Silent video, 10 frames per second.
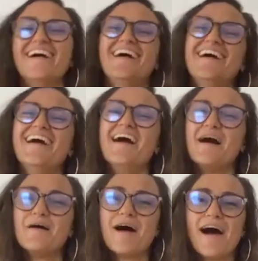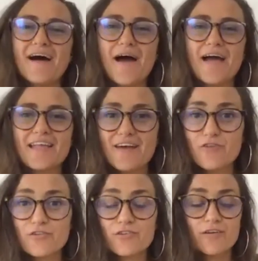uh, and I've
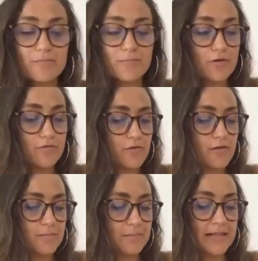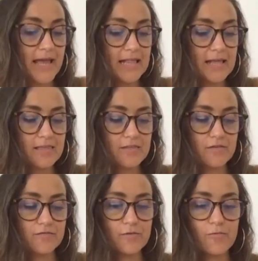also got a beautiful playlist. So
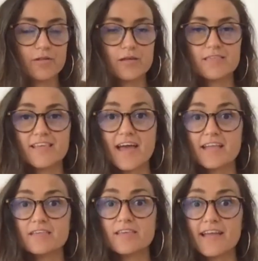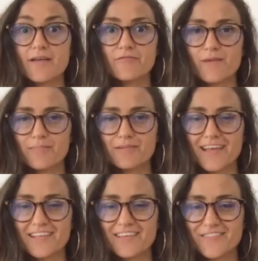if you want to sign sign up for my
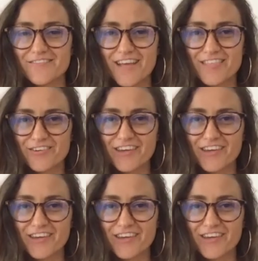playlist, if that's Oof.